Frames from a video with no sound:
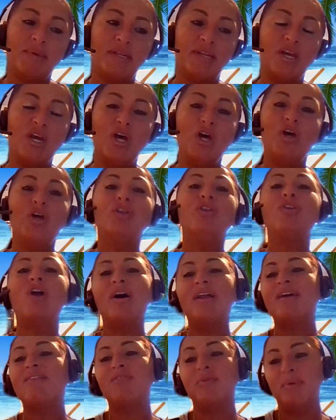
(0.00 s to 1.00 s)
mean,
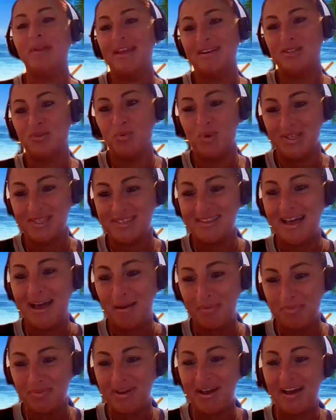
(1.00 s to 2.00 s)
not everybody has
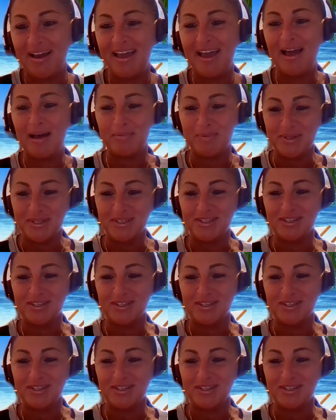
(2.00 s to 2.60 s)
WhatsApp. I happen